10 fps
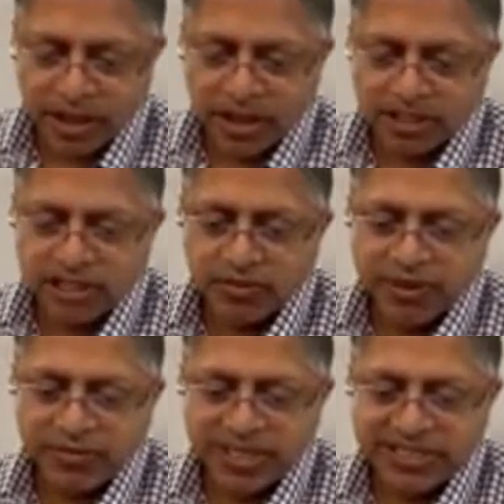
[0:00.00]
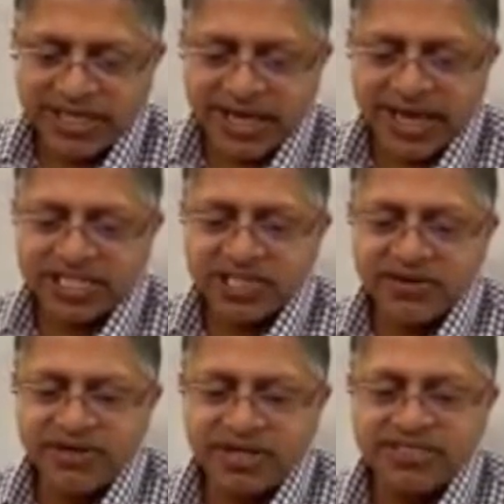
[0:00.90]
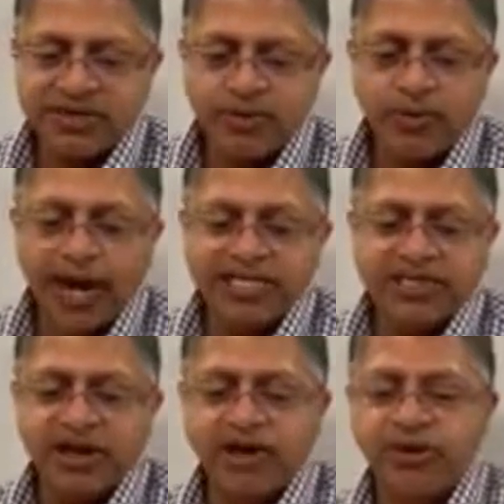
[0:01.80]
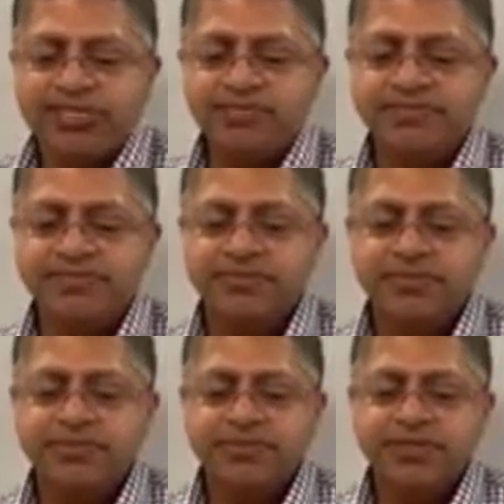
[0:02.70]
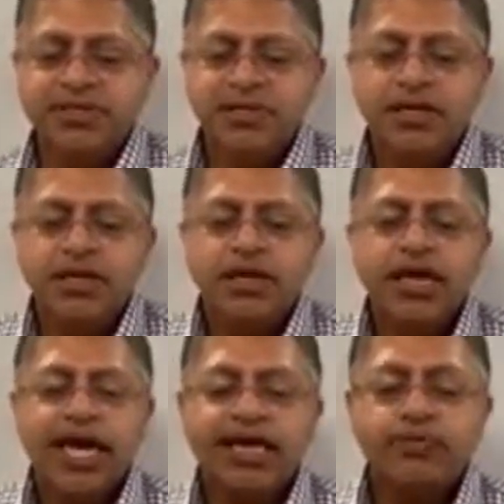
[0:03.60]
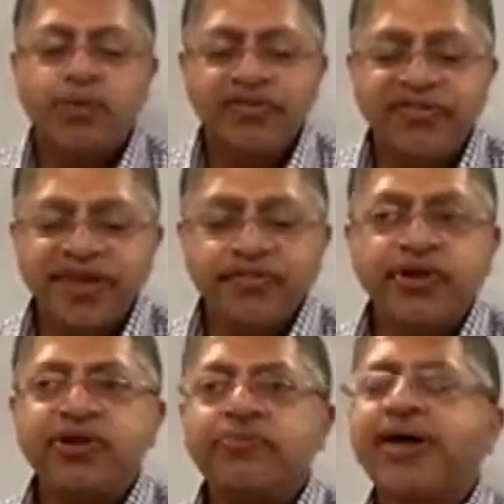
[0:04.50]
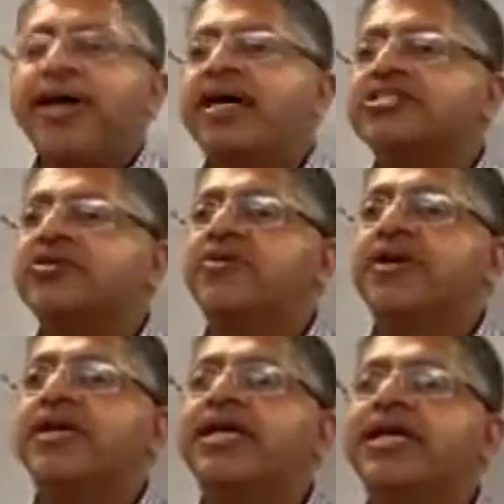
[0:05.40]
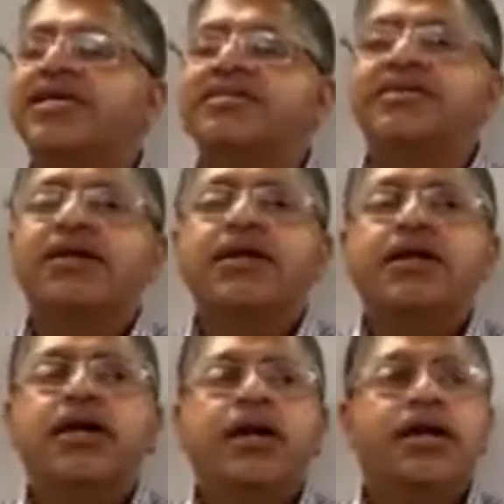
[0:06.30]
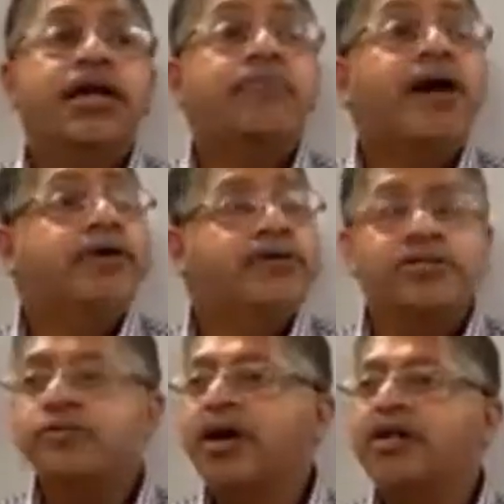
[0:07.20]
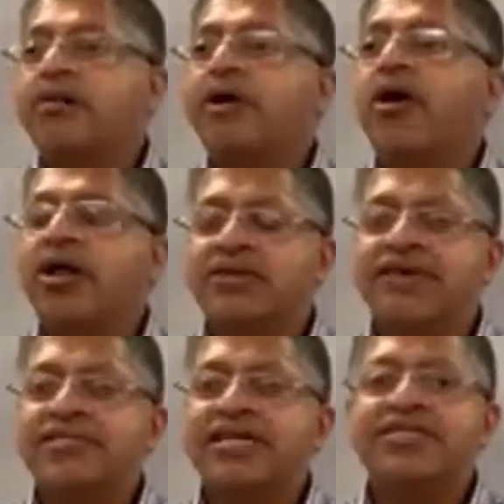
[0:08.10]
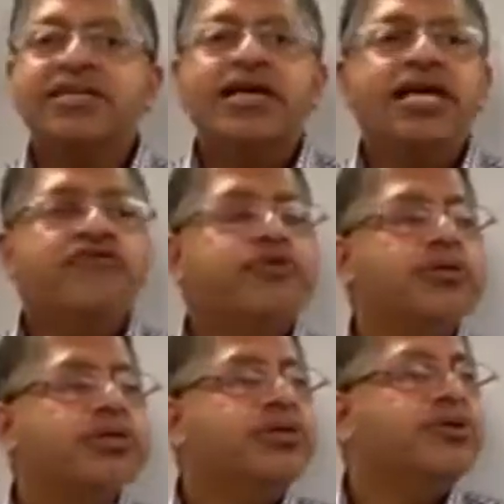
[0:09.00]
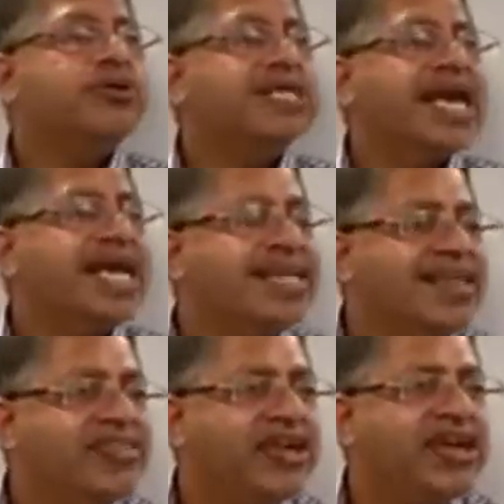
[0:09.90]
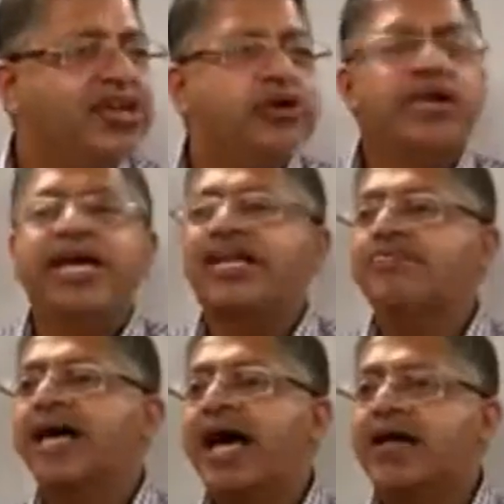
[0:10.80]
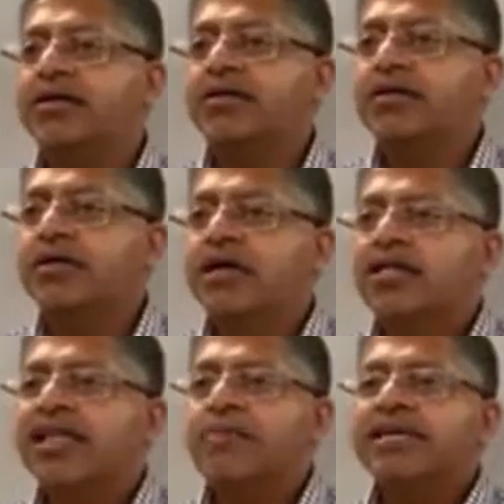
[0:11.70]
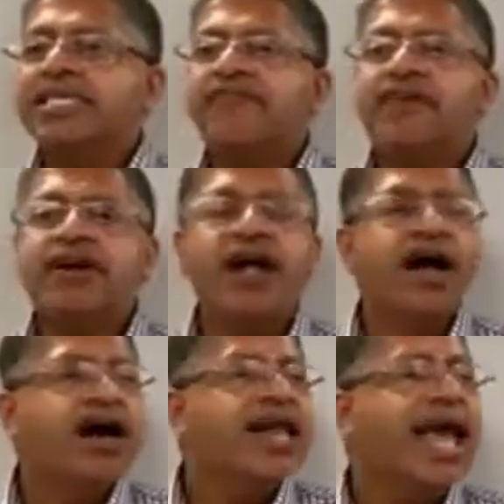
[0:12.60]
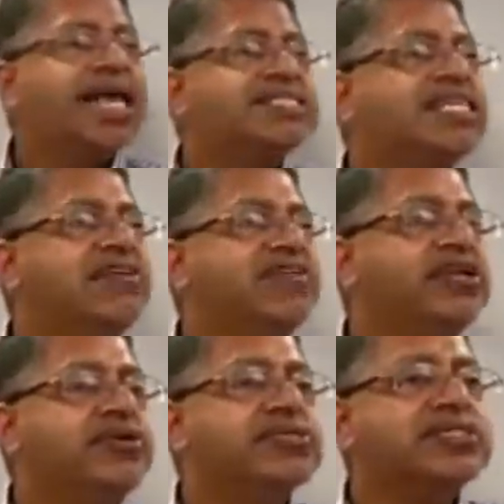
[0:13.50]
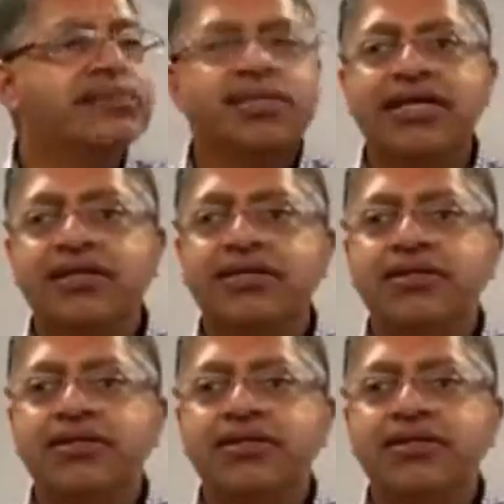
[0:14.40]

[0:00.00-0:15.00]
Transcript: So we see Esther rise to heroism. And one thing we learn about Esther is, and about you as well, but all of us, is if you lose anything, you can get it back. That means if God has given you something,